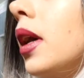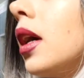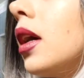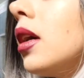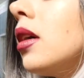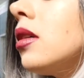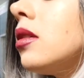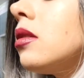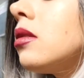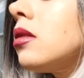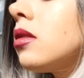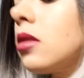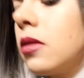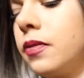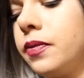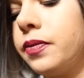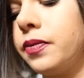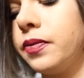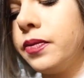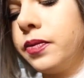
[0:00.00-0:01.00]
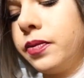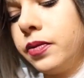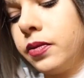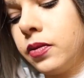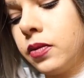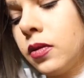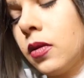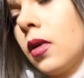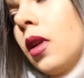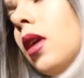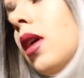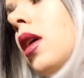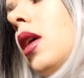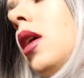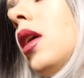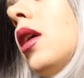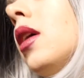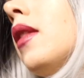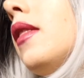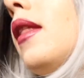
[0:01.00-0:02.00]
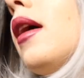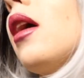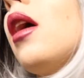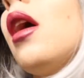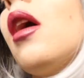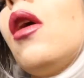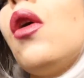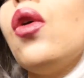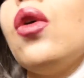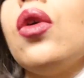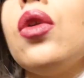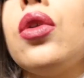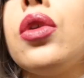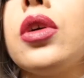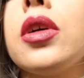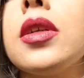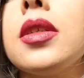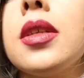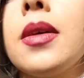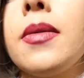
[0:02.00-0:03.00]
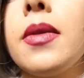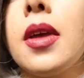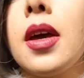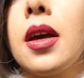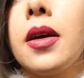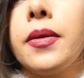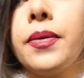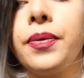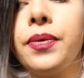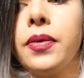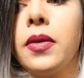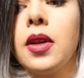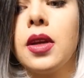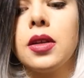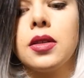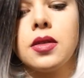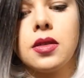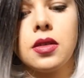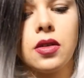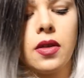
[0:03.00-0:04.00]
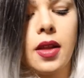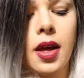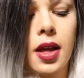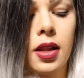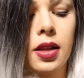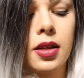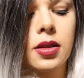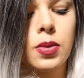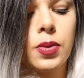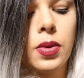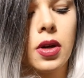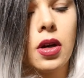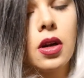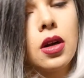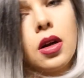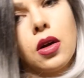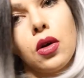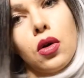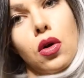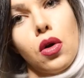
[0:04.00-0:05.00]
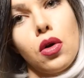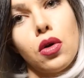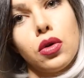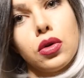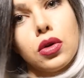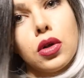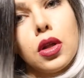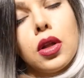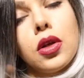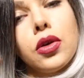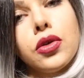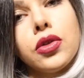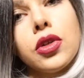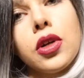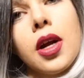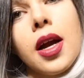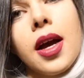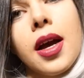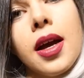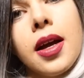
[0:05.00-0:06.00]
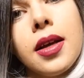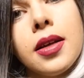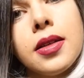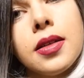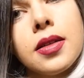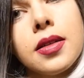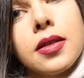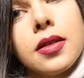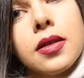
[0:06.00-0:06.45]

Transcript: base like a gold or something let's do that let's put on a gold close your eyes